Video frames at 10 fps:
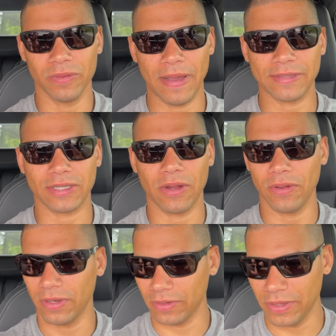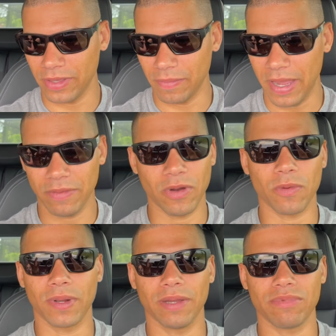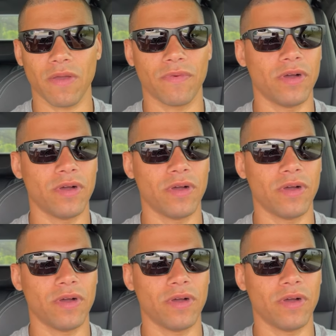New Mexico, literally the main road we lived off